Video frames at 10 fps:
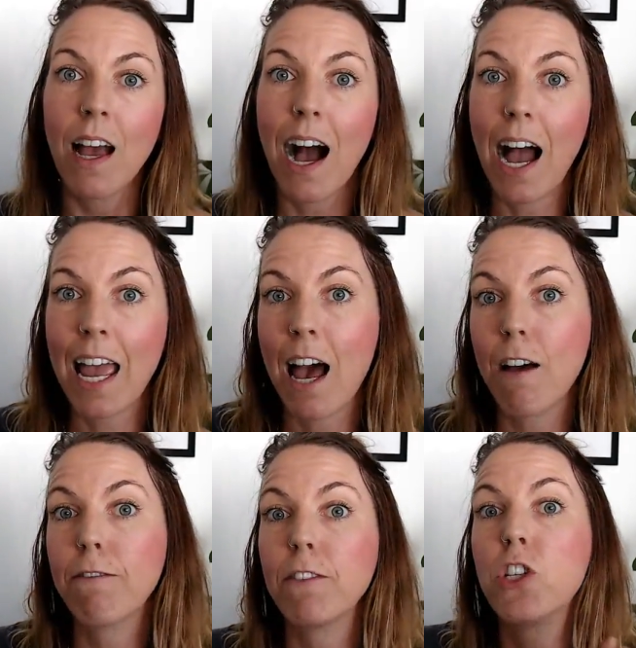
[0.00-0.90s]
I
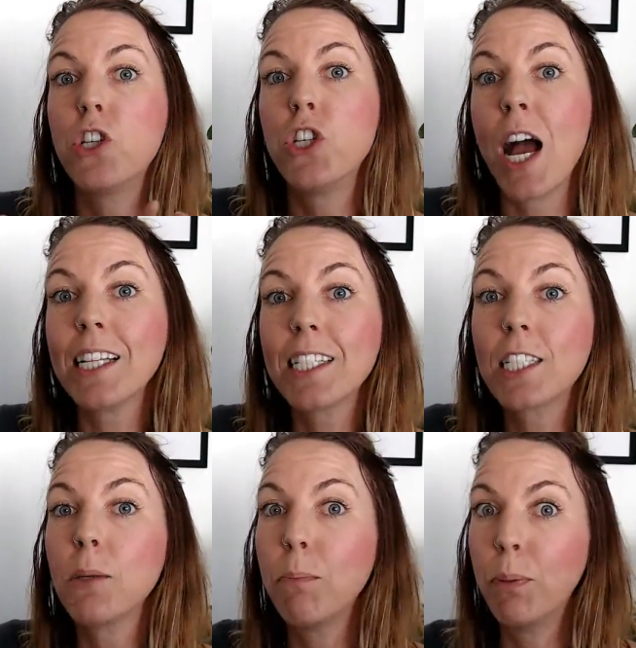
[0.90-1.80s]
have
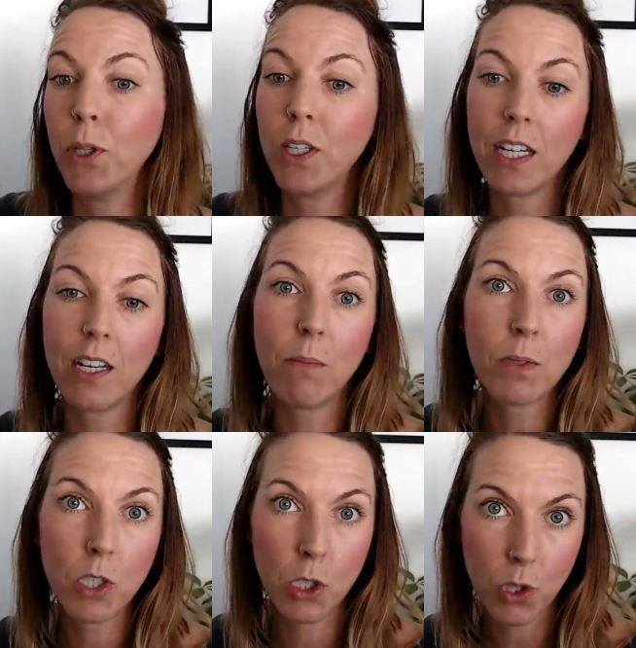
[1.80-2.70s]
just put
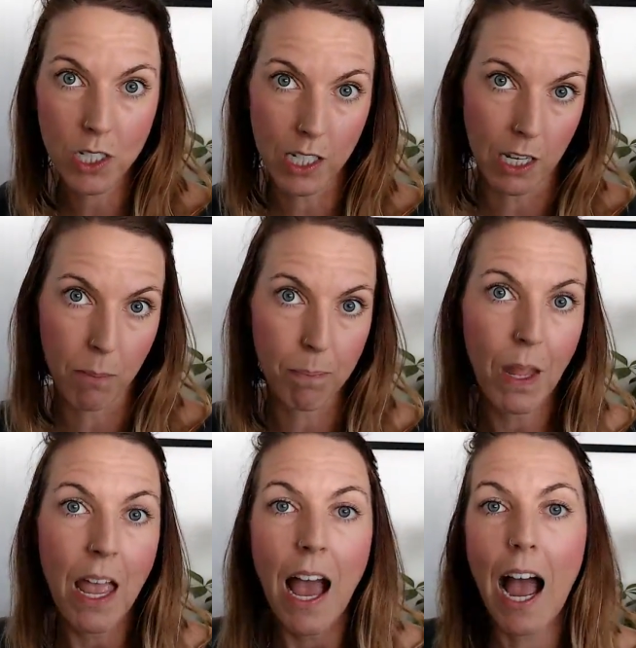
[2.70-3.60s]
him to sleep.
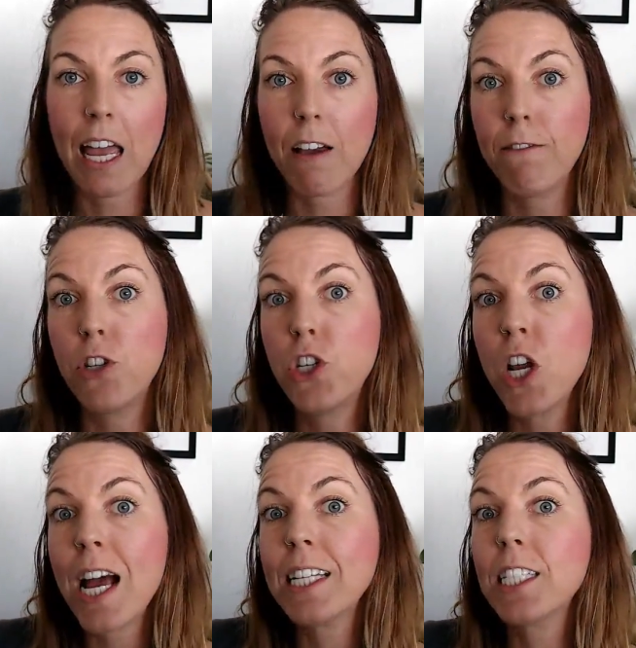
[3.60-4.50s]
I have
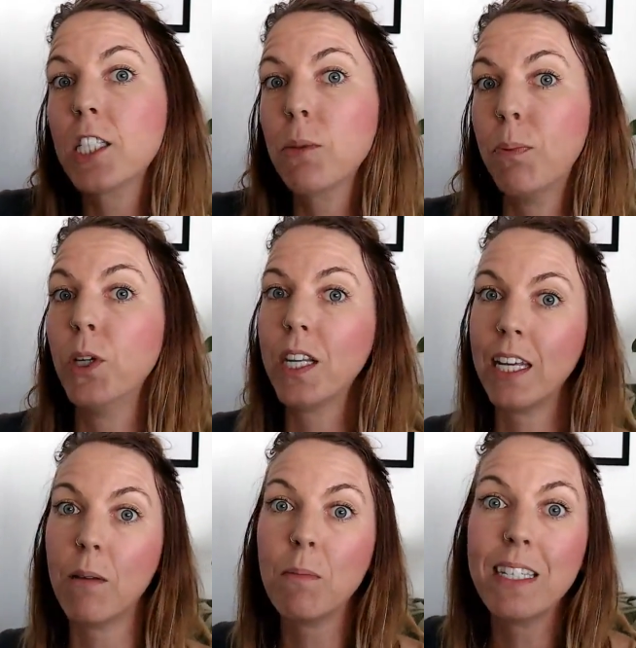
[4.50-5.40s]
just put
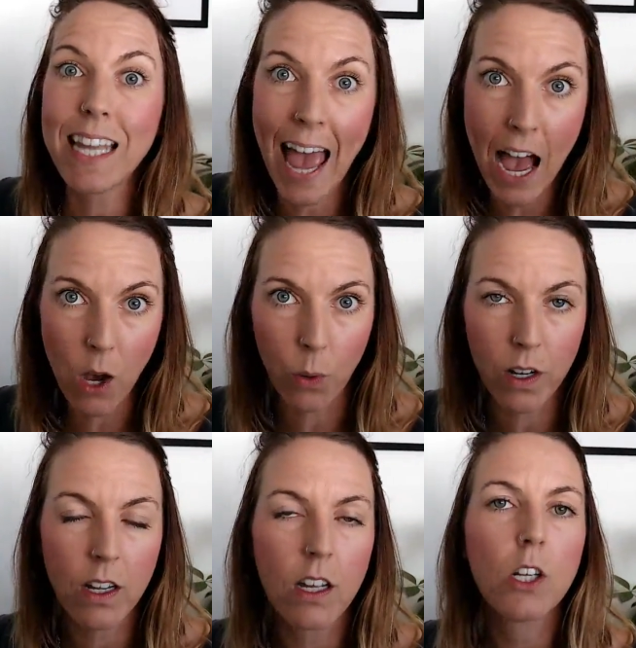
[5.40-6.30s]
him
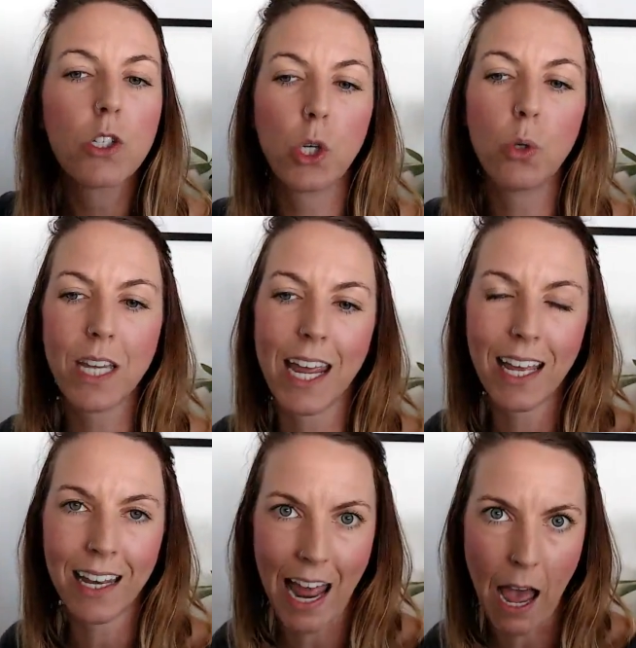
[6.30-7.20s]
down to take
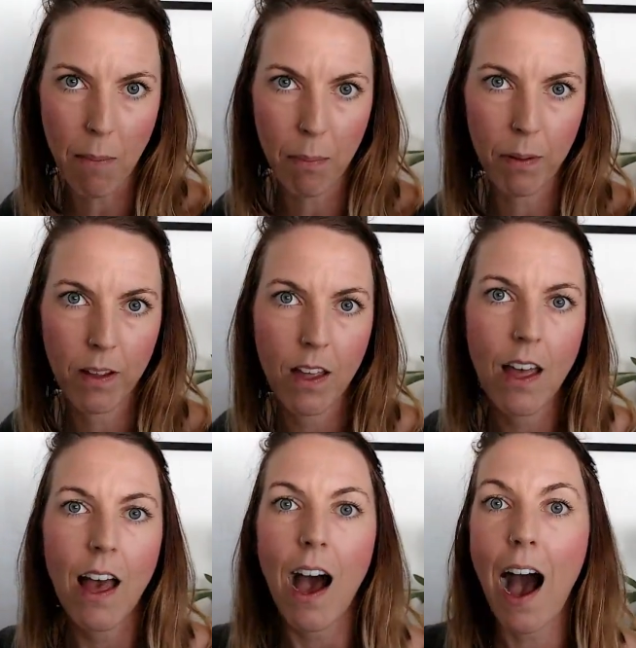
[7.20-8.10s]
a nap.
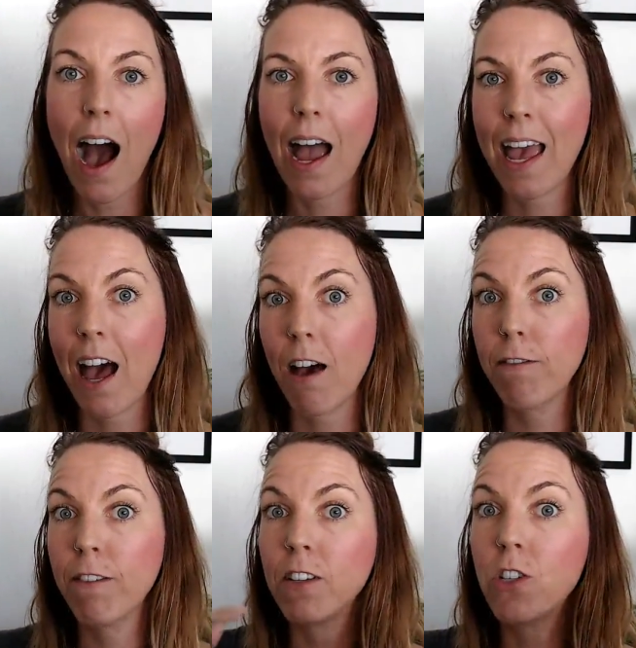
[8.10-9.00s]
I
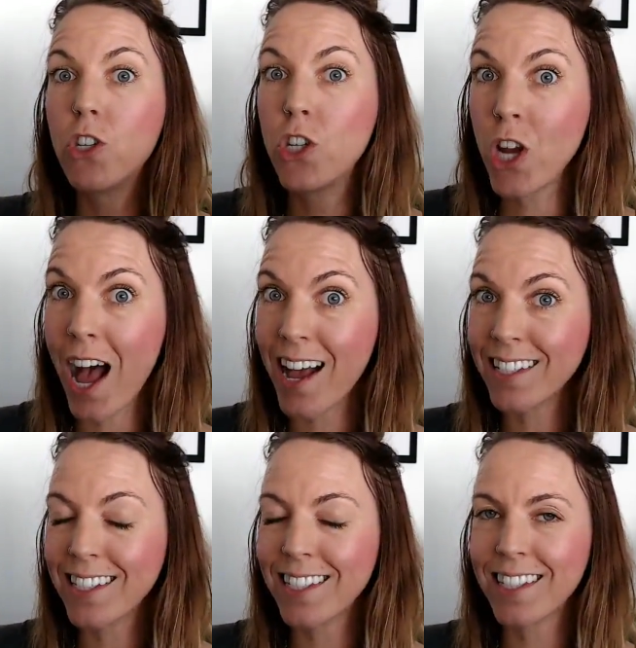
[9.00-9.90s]
have
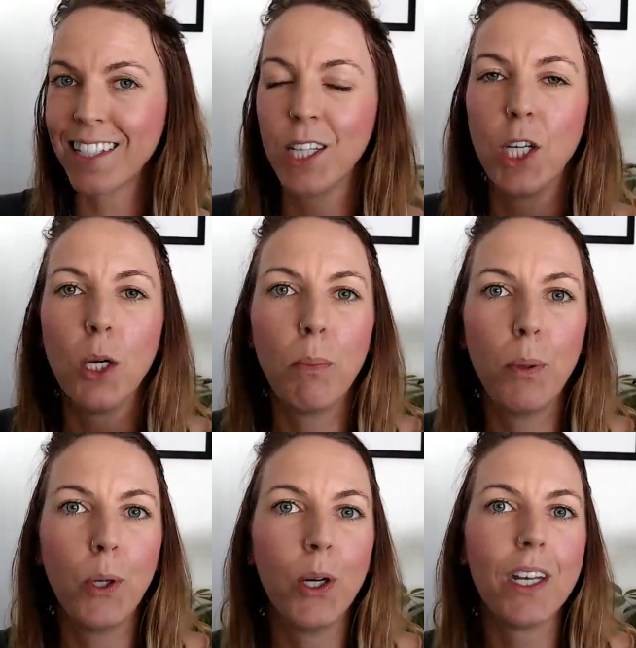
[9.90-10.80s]
just
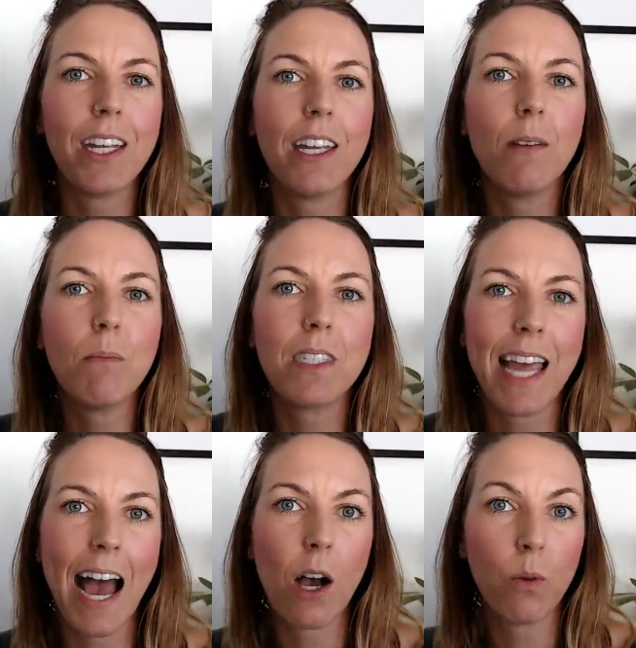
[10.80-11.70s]
put him
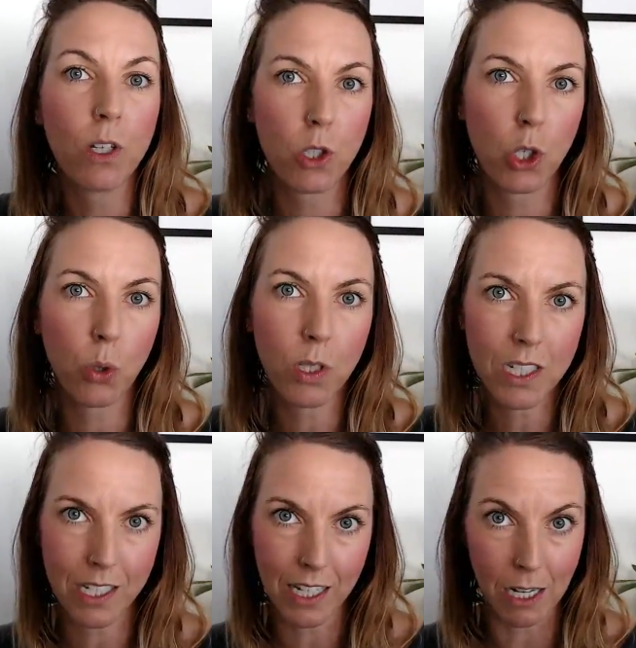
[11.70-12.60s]
down to
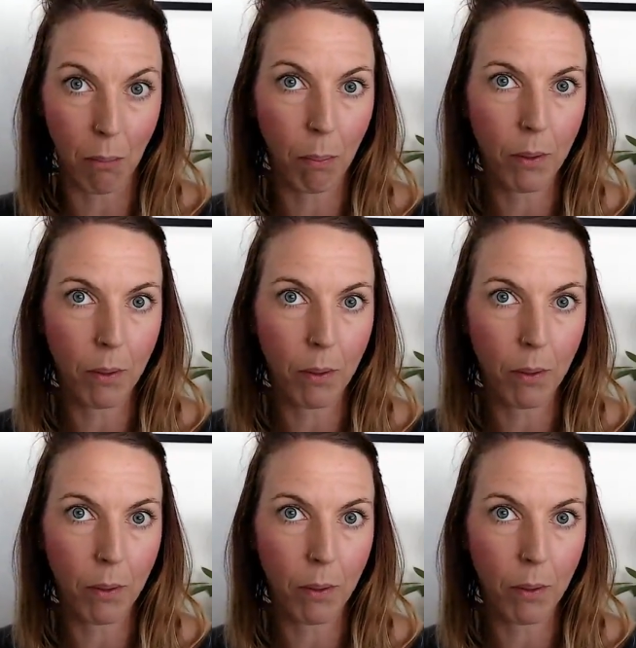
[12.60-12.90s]
sleep.